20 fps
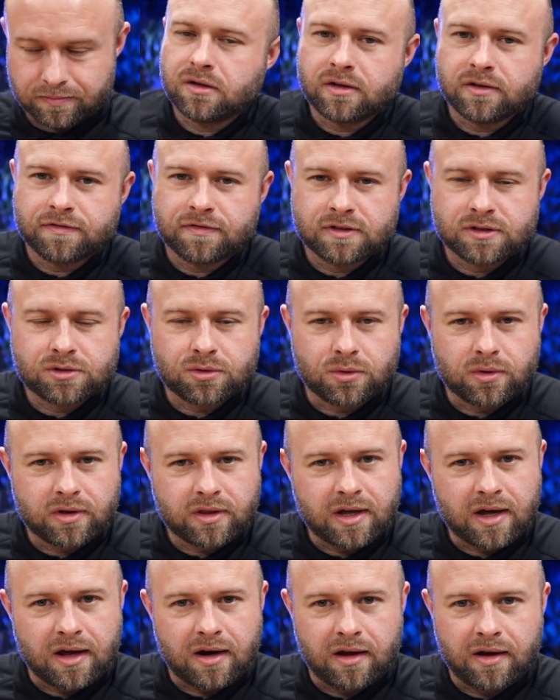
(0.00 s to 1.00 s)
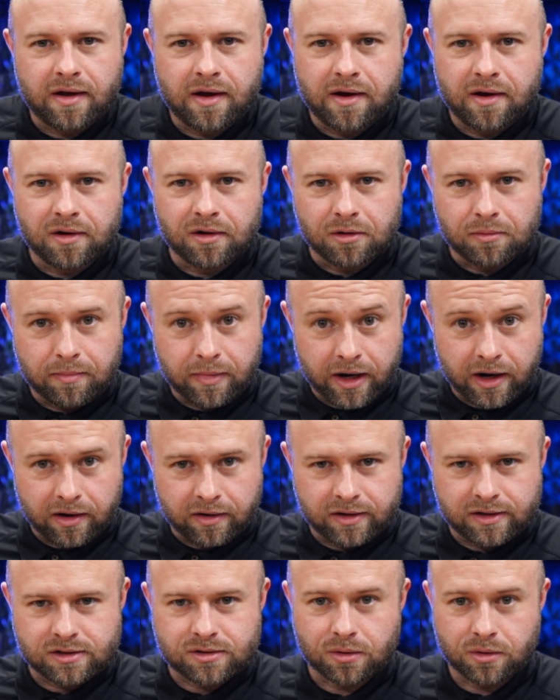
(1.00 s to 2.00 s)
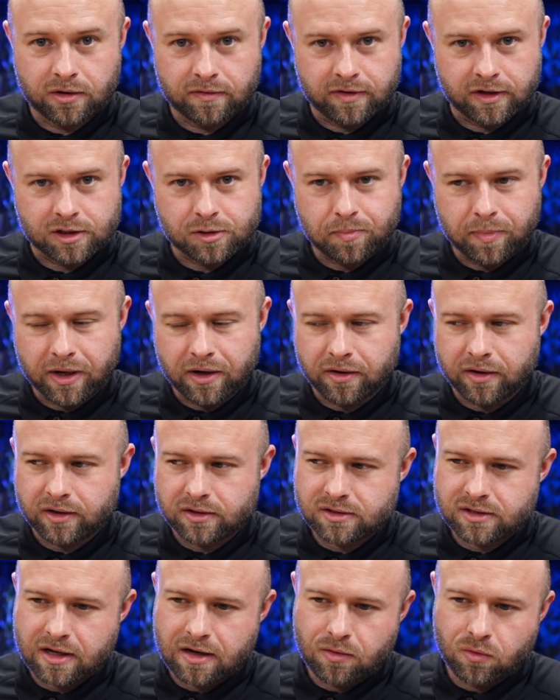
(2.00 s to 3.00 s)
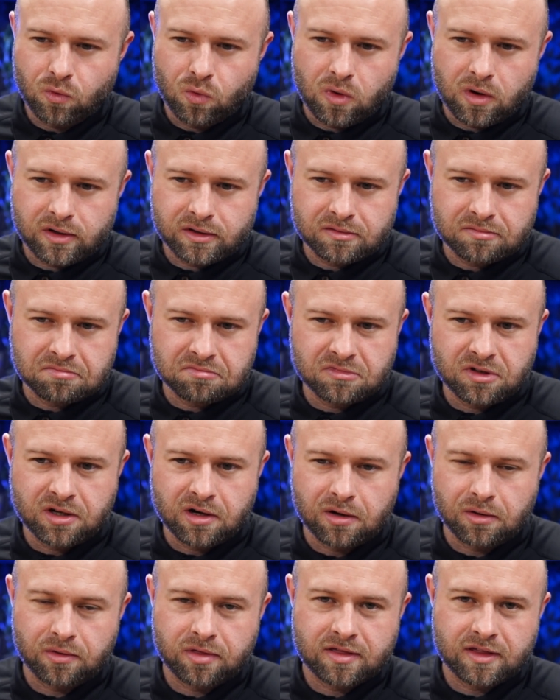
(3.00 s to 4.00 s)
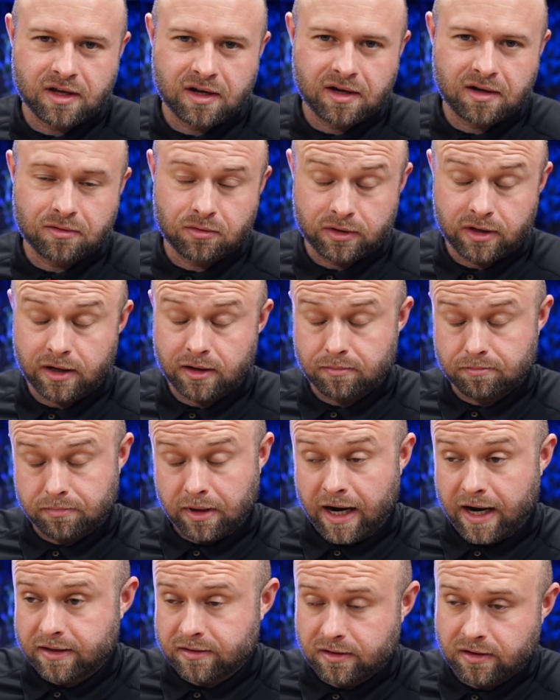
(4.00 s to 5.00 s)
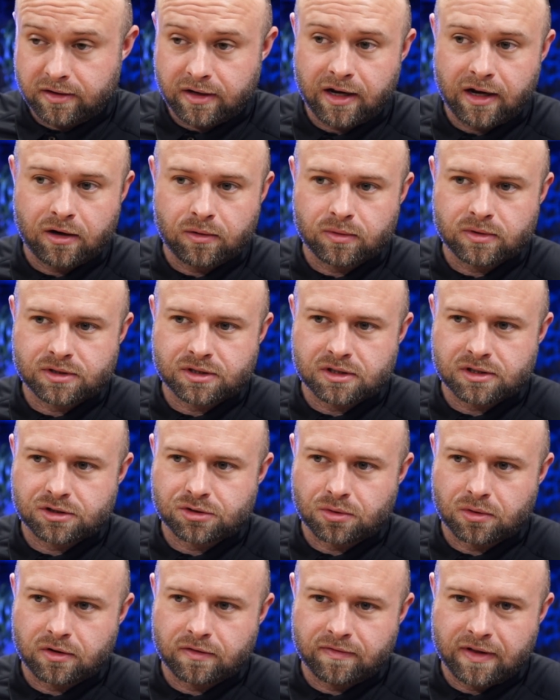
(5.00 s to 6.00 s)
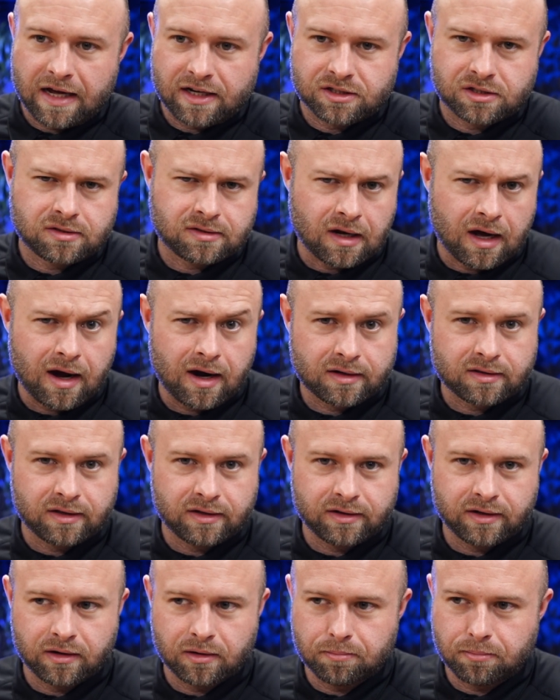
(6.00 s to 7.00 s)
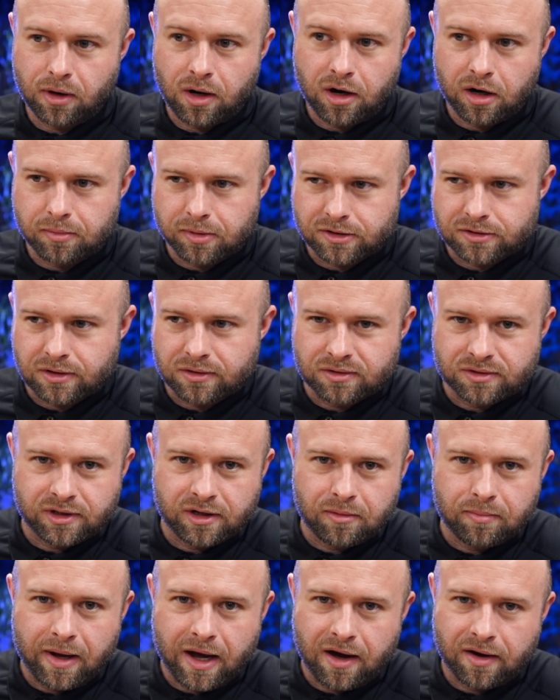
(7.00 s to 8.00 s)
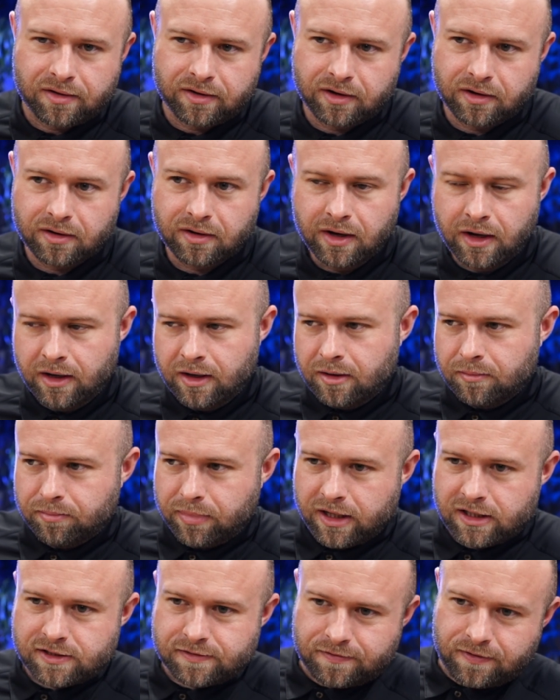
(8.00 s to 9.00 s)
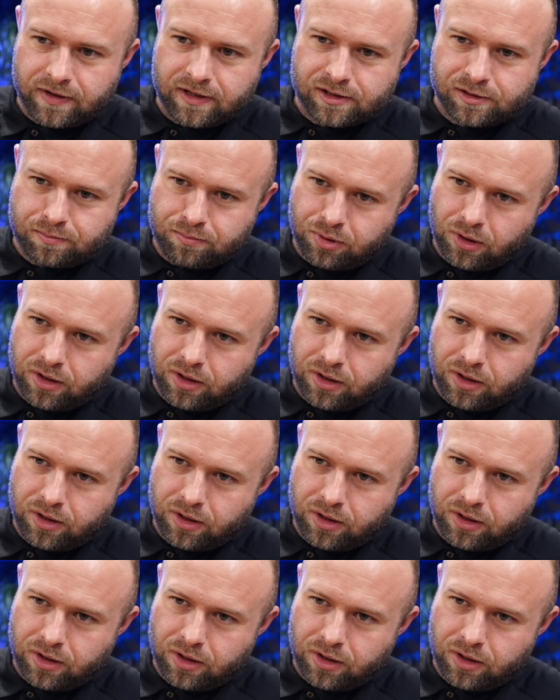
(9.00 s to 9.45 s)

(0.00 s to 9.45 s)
He's looking for sort of that Hail Mary sort of experience. That one, thing that back in the day was just sort of that stock that your barber told you about, or your best friend's